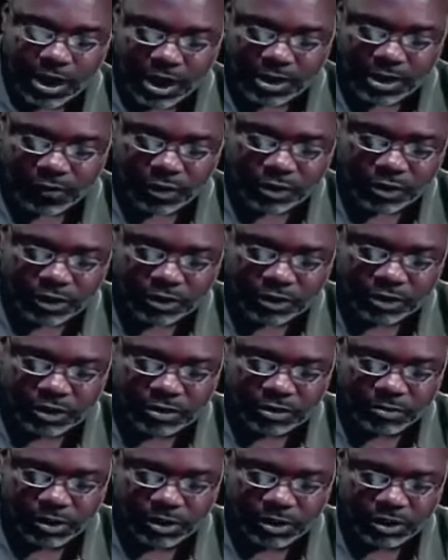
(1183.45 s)
However, this
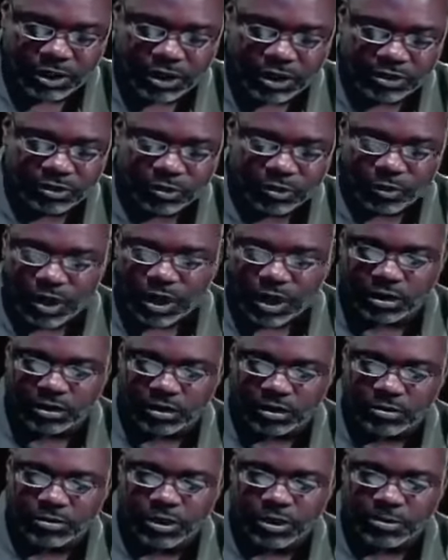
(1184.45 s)
can be changed around
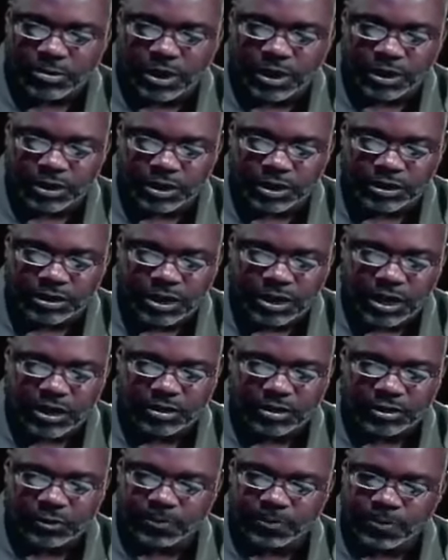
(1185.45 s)
a little bit. But in this
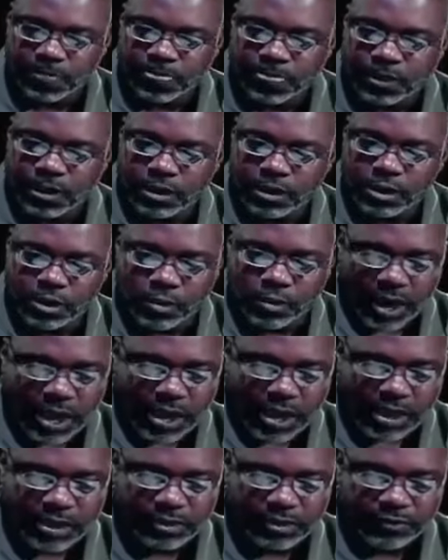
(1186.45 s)
case, you
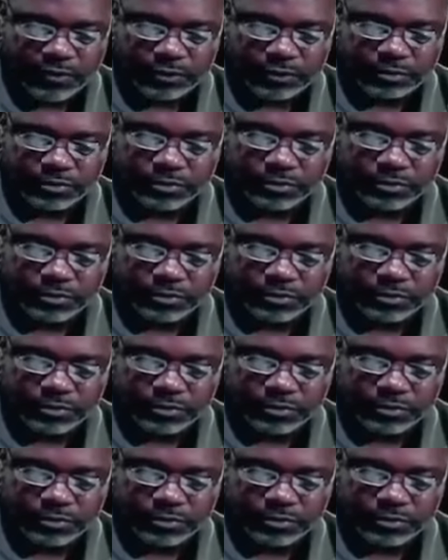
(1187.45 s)
have